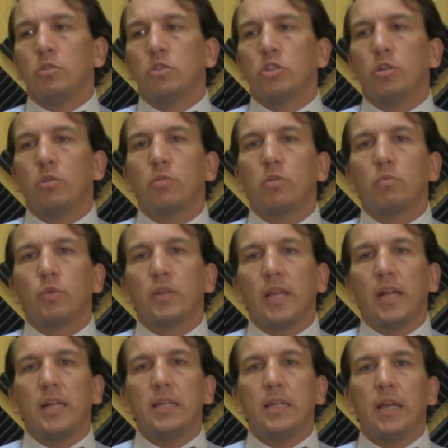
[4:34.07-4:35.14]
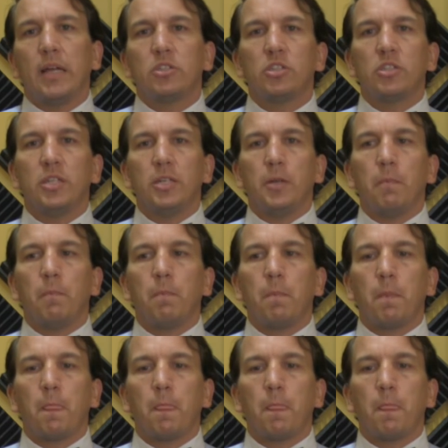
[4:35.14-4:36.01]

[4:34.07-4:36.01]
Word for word: Children with ADHD,